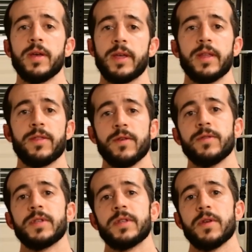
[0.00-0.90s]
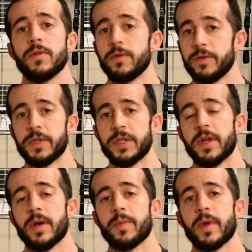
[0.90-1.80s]
get those loosened
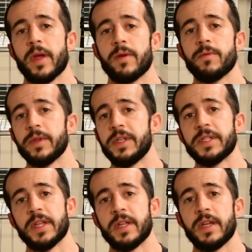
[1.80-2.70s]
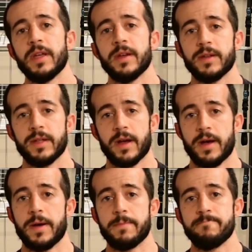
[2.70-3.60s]
up and release any
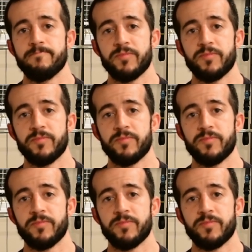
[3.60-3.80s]
um,